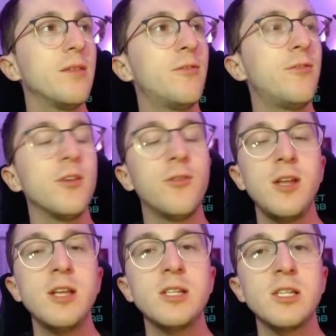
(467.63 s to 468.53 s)
the
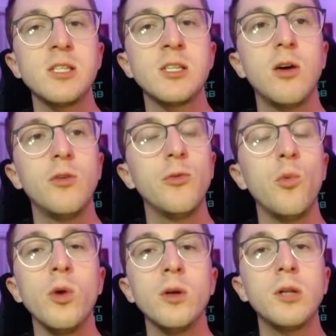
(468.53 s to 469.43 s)
Phoenix itself
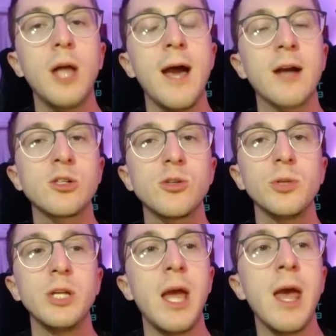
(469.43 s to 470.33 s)
will
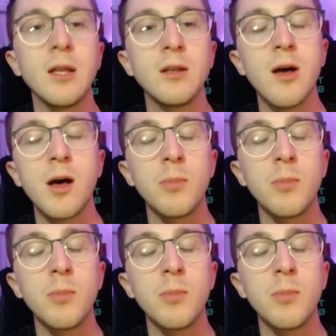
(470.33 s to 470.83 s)
actually end up